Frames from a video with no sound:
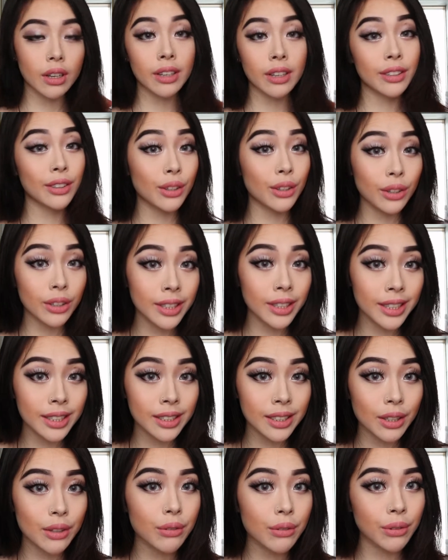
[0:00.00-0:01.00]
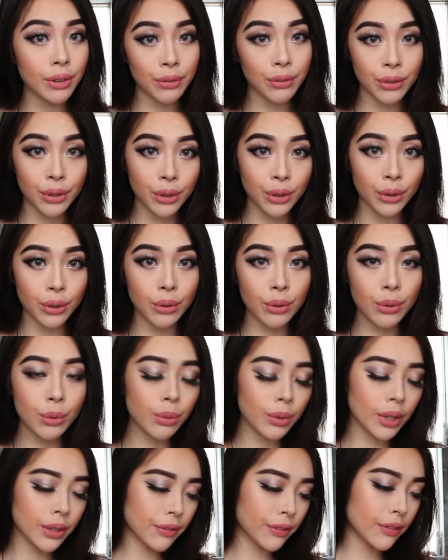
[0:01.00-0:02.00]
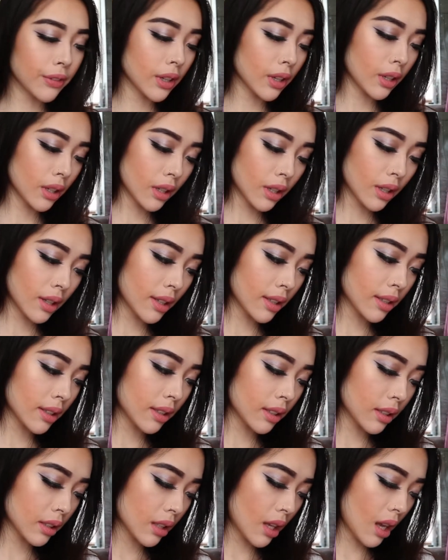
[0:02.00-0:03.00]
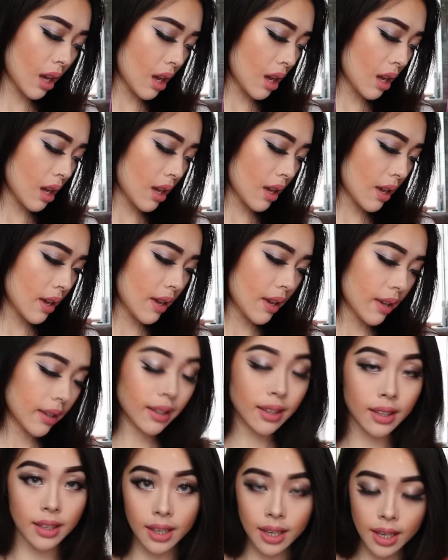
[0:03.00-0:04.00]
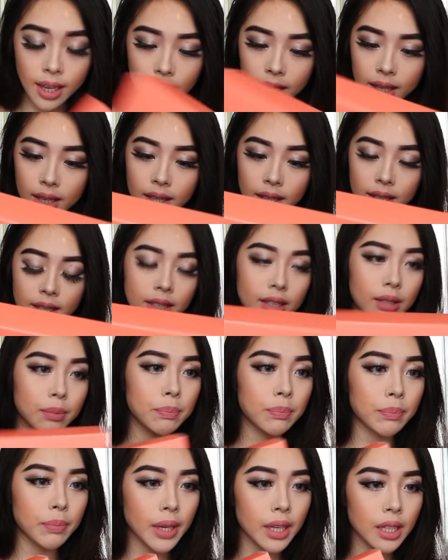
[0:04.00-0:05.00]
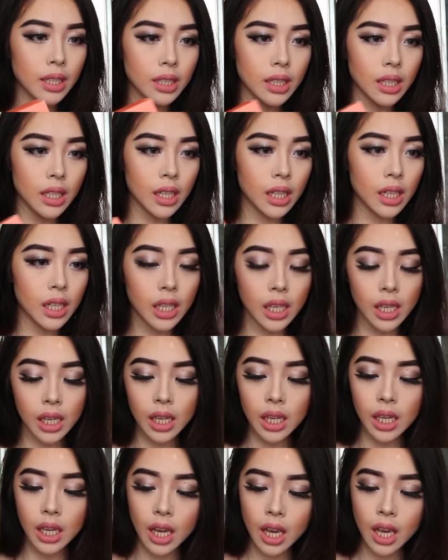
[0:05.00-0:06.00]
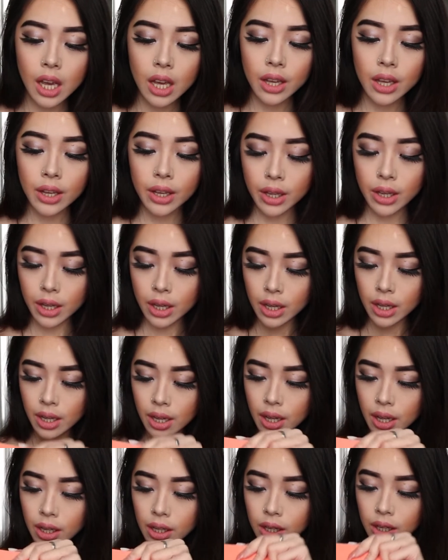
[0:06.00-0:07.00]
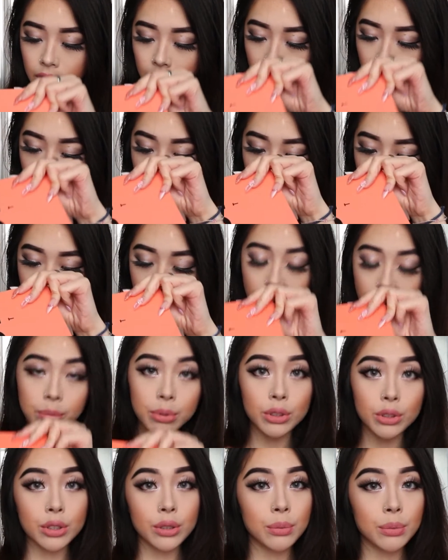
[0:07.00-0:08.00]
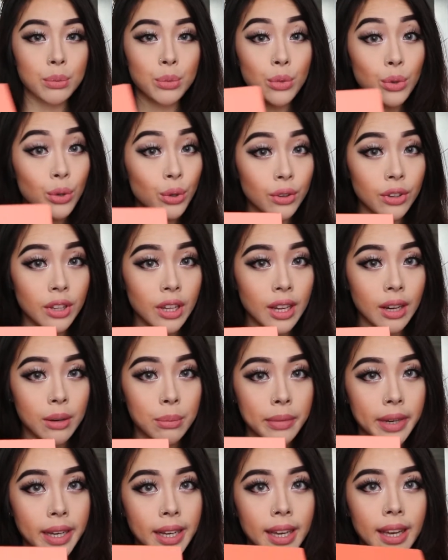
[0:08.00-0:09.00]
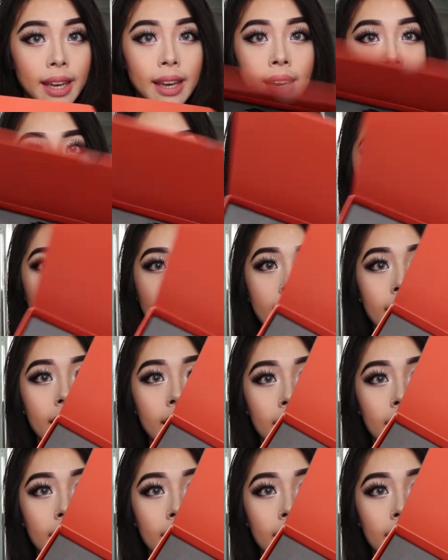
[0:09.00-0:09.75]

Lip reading: an honest review with this kit. It's basically gonna help smooth out my hair.